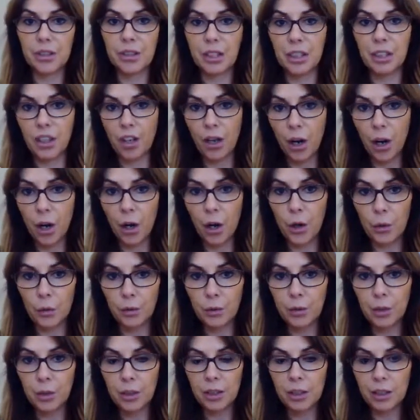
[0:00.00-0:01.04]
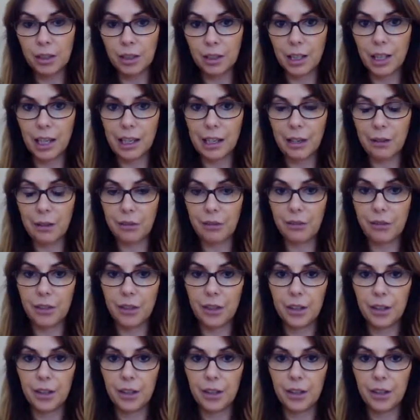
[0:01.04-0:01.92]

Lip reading: in your own life.